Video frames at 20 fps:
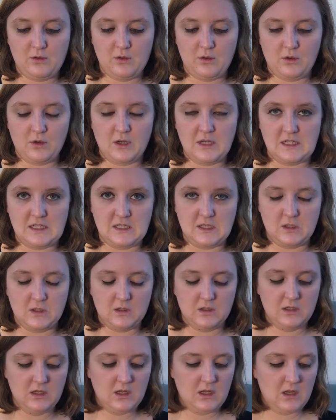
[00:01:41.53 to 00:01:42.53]
Lunar
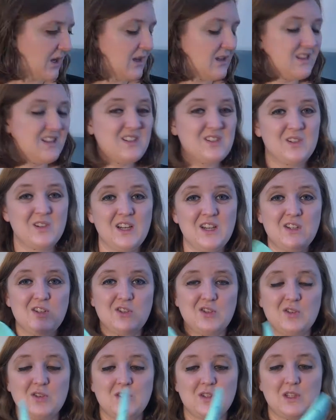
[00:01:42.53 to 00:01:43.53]
insole. These are kids'
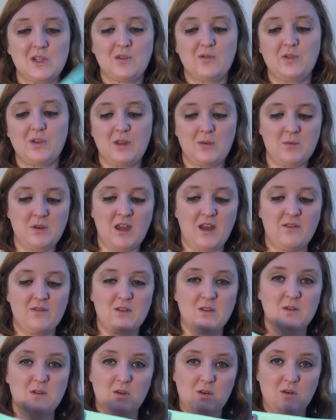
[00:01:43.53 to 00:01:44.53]
shoes, so for them to have
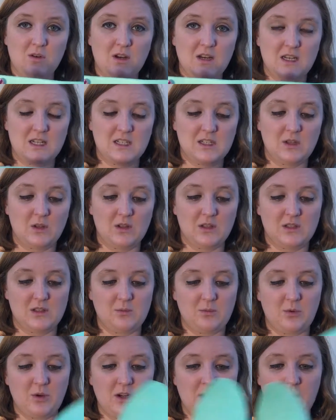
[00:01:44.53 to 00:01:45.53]
the lunar insole is a
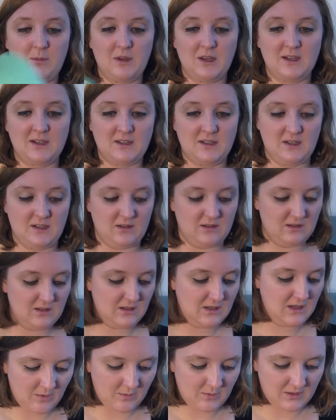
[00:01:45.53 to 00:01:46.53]
pretty big deal.
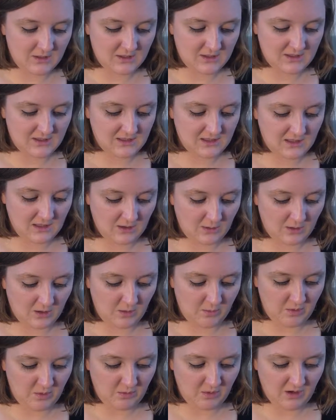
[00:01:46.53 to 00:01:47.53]
That means they're
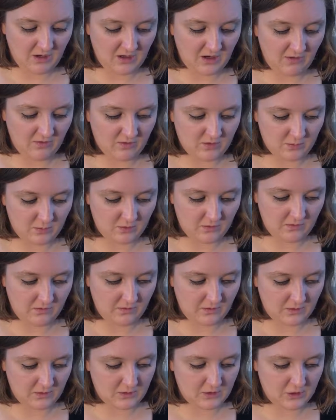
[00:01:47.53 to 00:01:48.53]
gonna be pretty comfortable
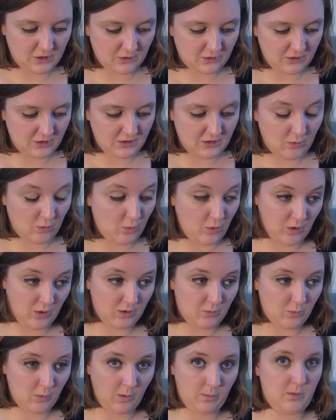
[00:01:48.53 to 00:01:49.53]
for children
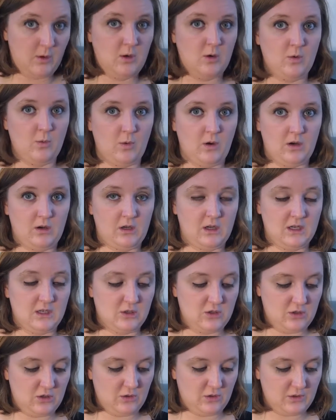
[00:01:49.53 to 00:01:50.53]
or women who wear
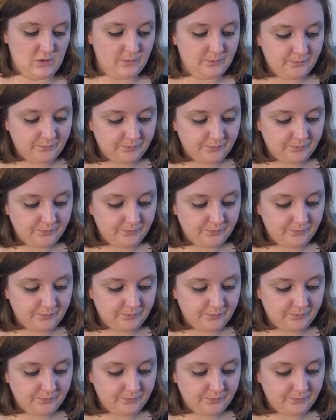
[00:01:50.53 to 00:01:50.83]
kids' shoes.